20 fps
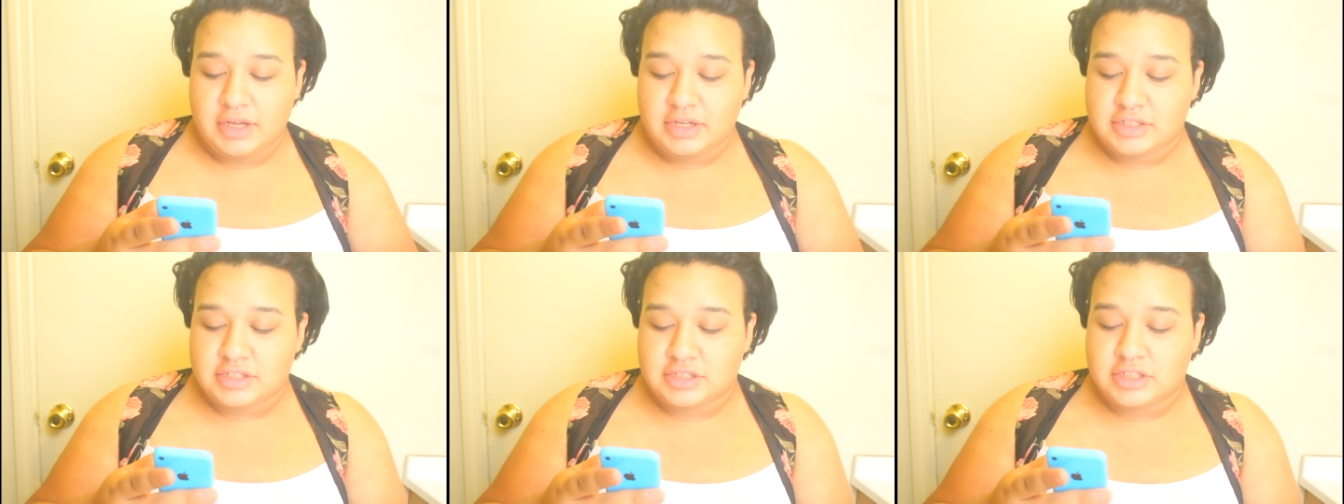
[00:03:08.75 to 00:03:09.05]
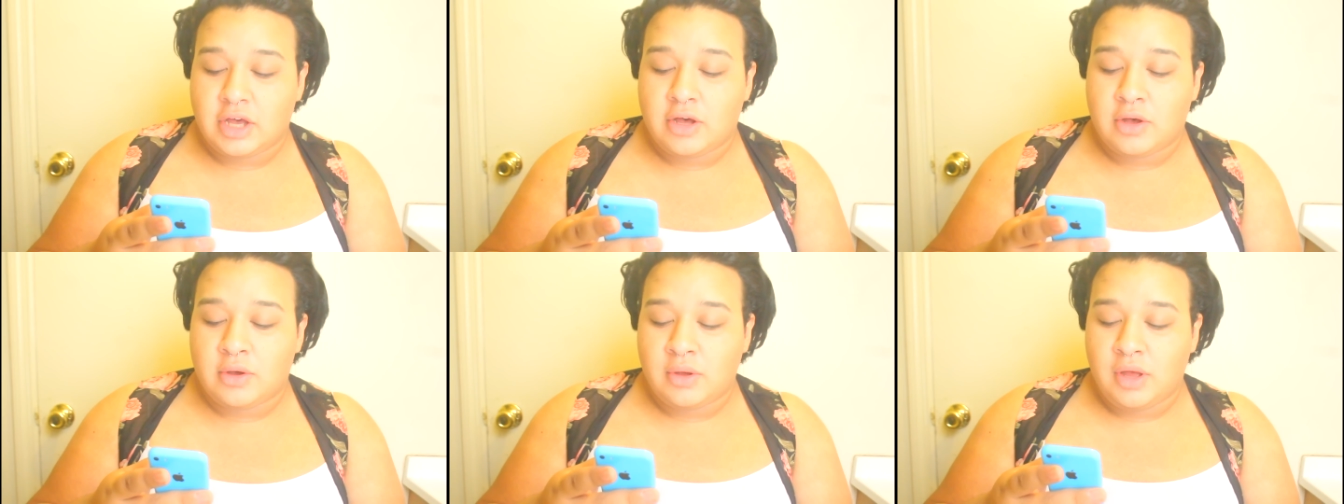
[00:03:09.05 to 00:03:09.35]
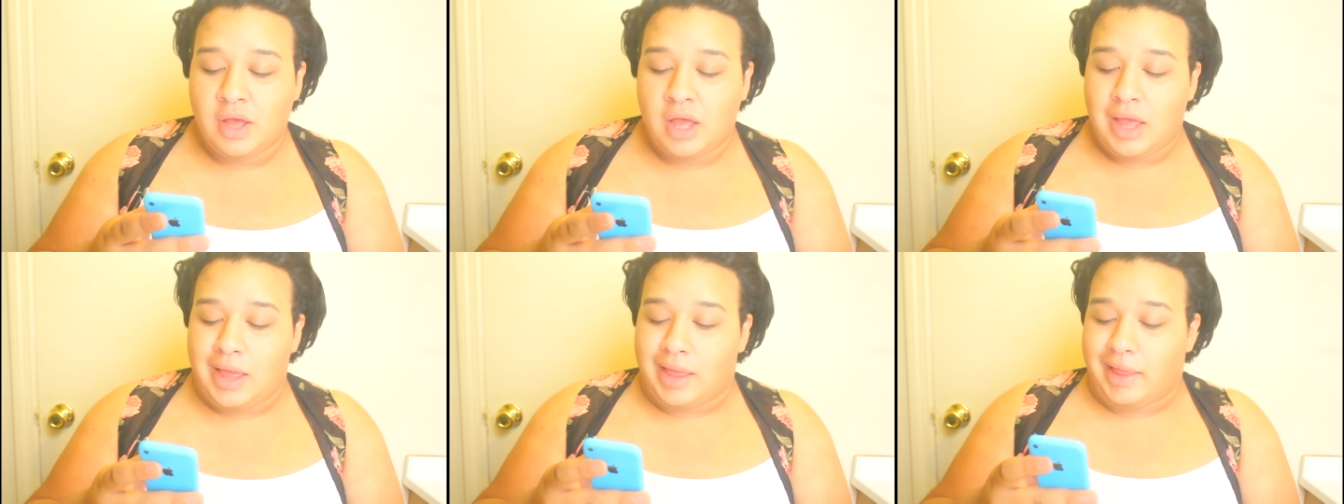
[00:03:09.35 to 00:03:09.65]

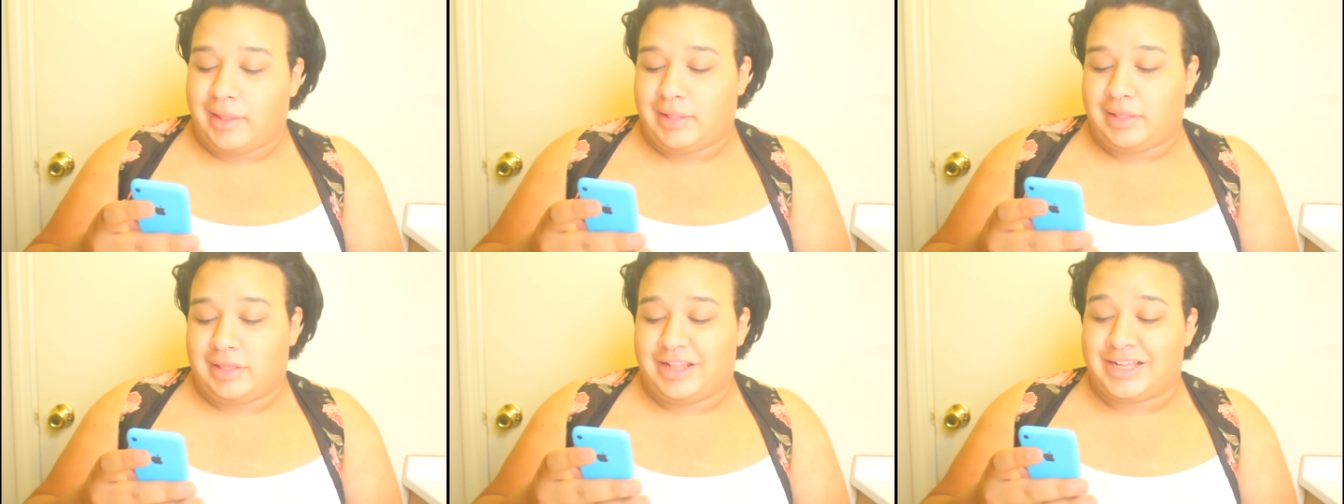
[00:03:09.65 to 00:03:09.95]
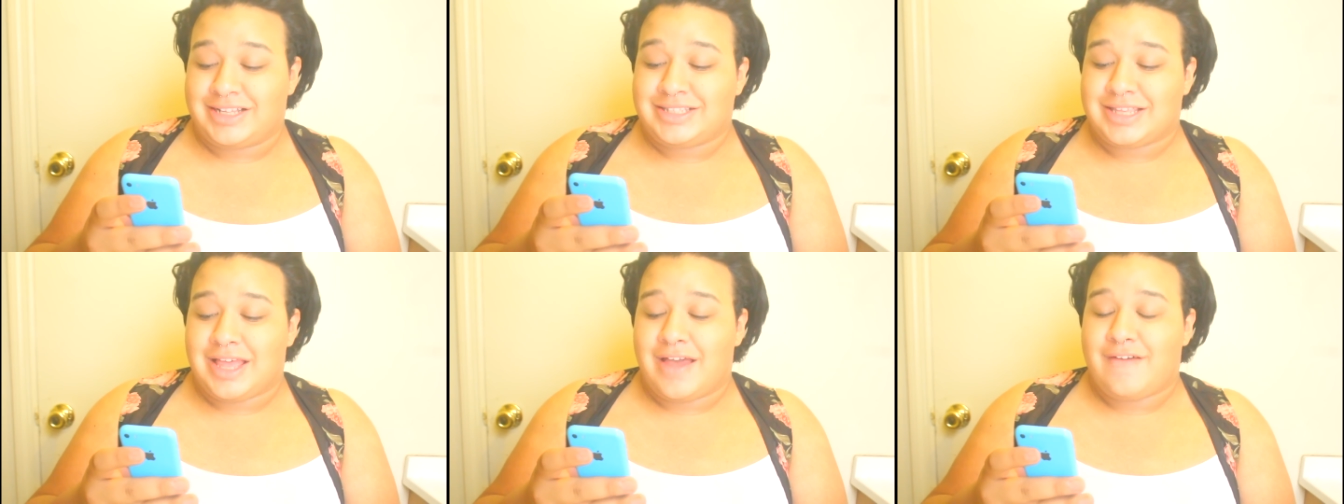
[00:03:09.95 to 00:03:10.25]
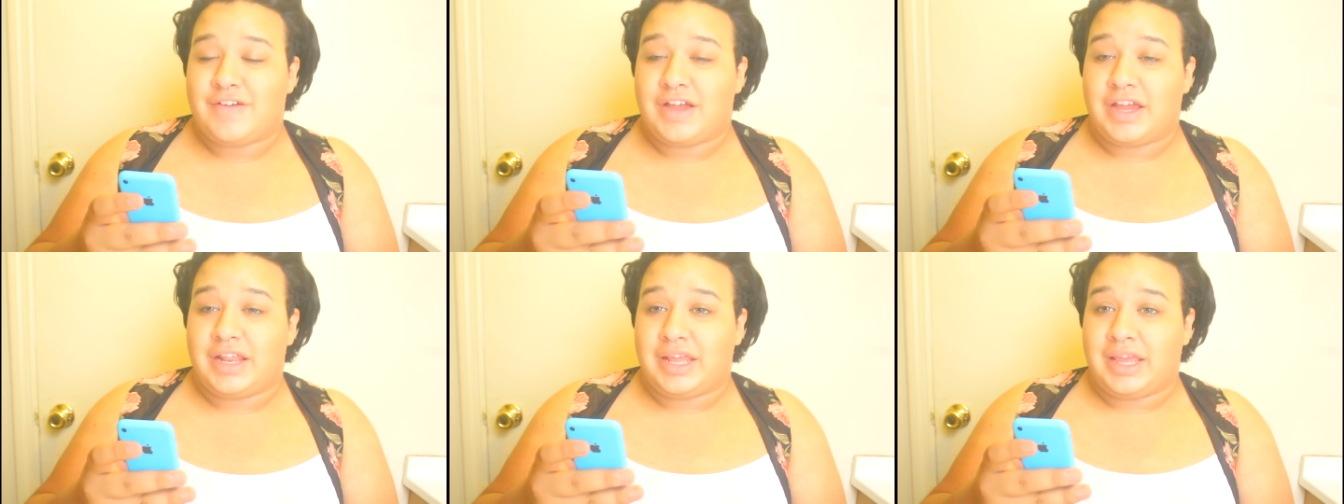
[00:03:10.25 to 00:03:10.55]
So, let's
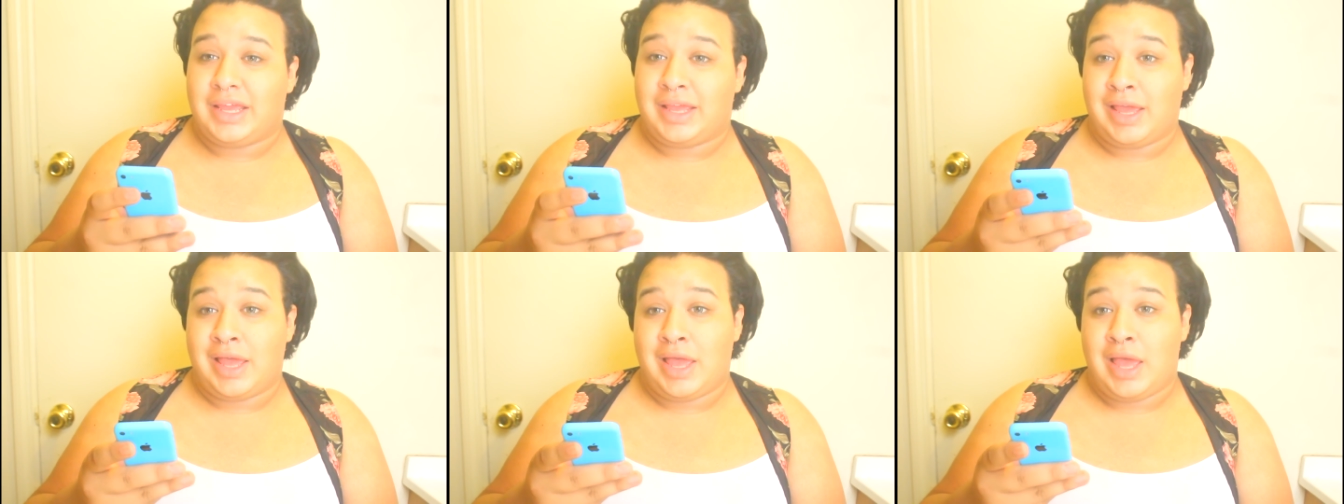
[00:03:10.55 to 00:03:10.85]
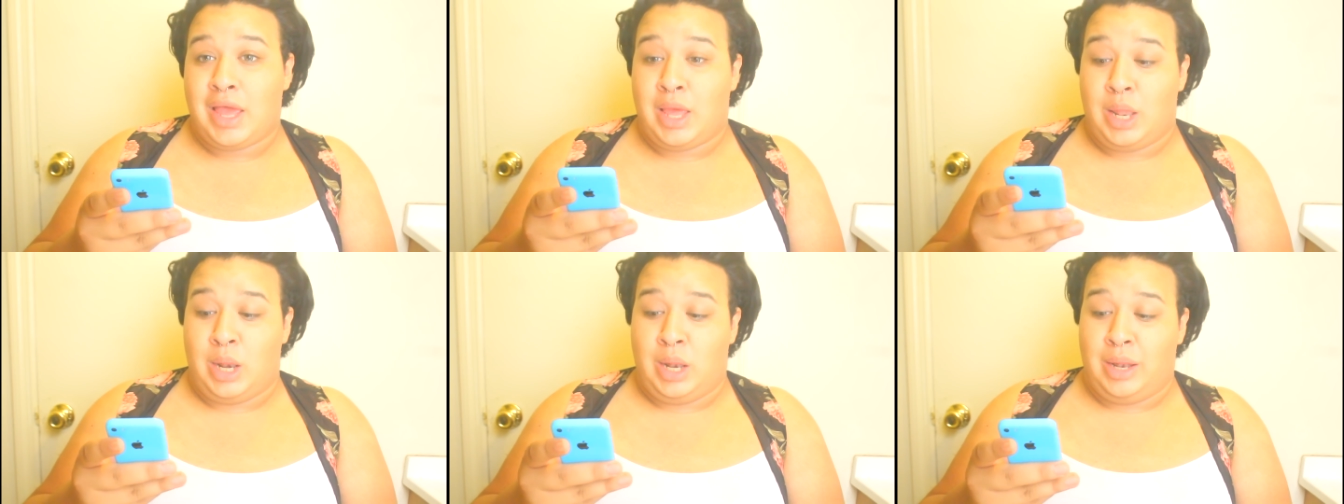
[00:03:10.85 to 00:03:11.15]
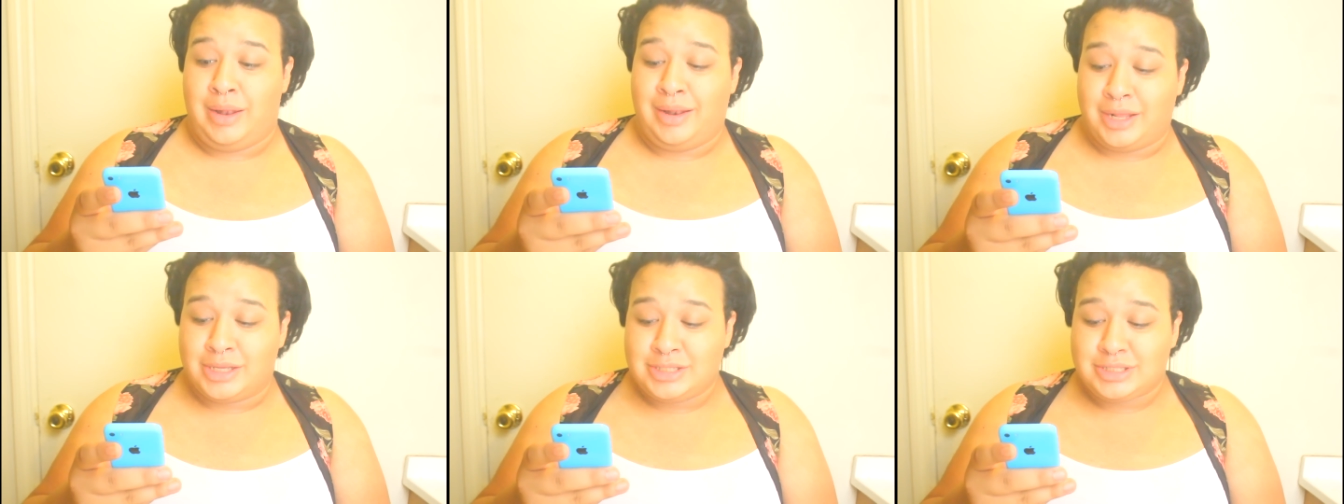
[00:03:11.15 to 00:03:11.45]
get ready.
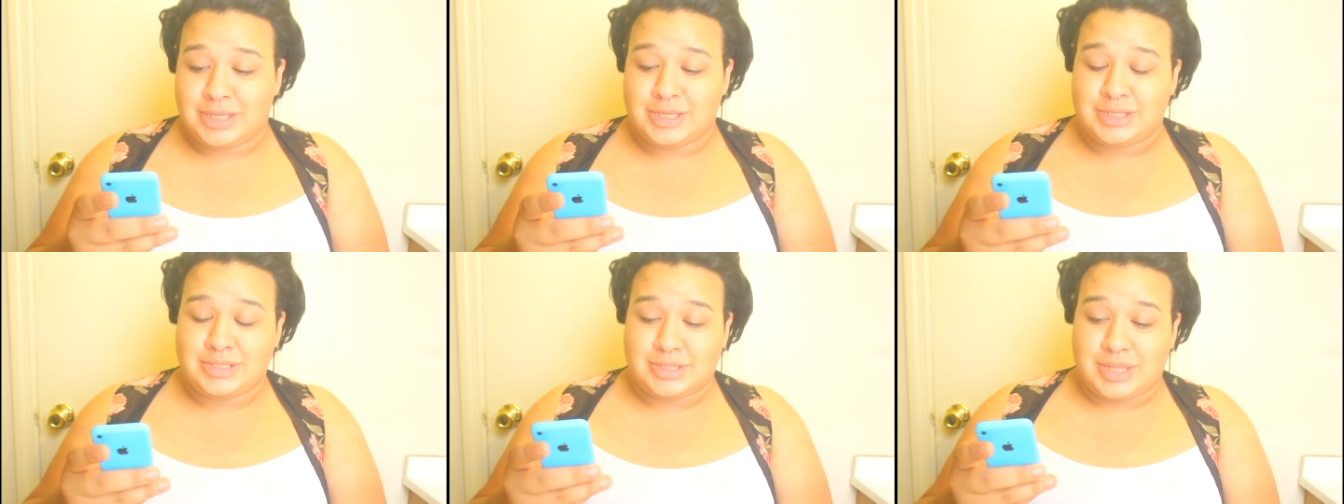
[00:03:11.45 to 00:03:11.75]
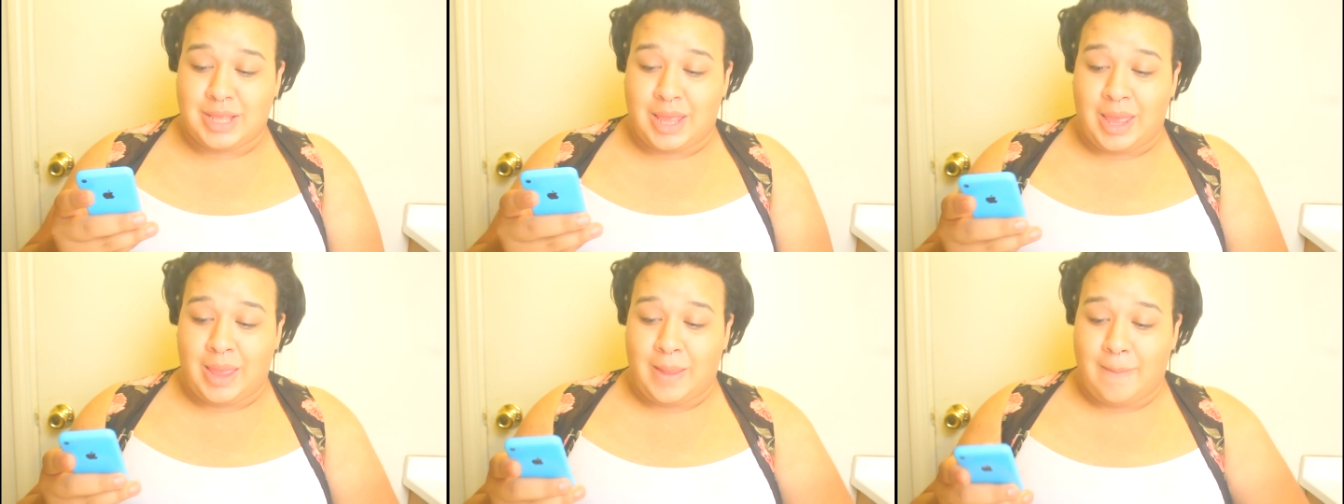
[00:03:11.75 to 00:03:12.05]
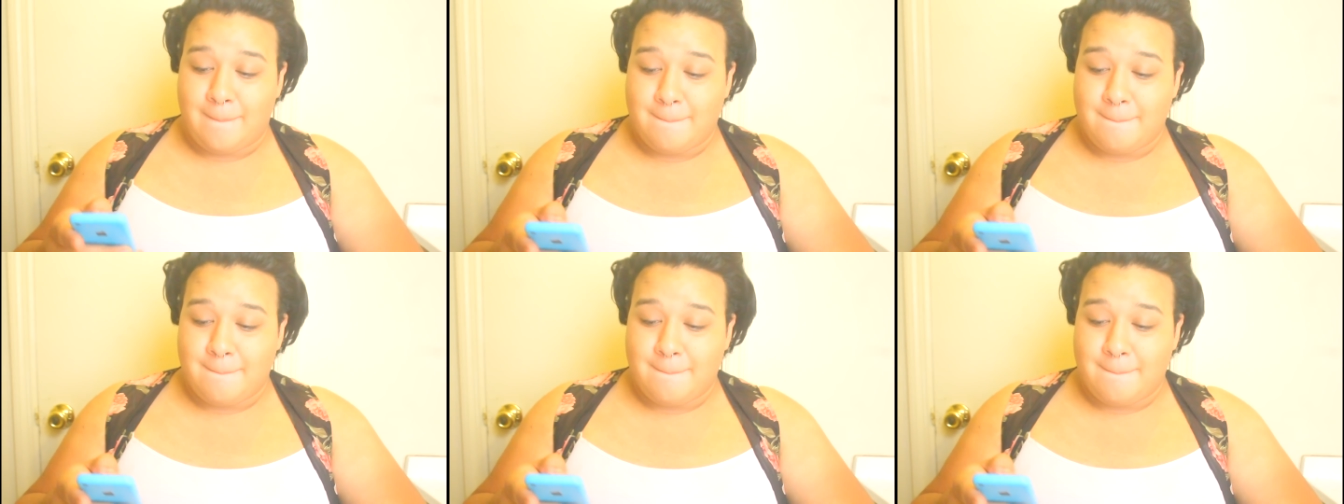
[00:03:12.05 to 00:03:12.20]
Let's get set.